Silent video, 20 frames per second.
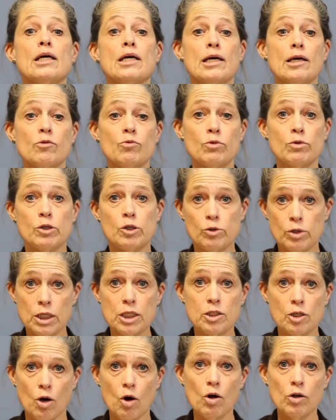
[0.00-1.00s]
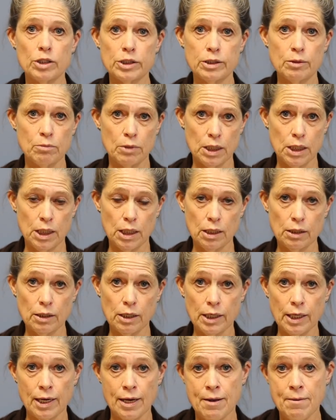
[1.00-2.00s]
and you need to call us
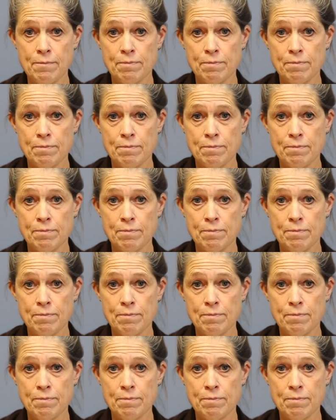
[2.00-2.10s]
immediately.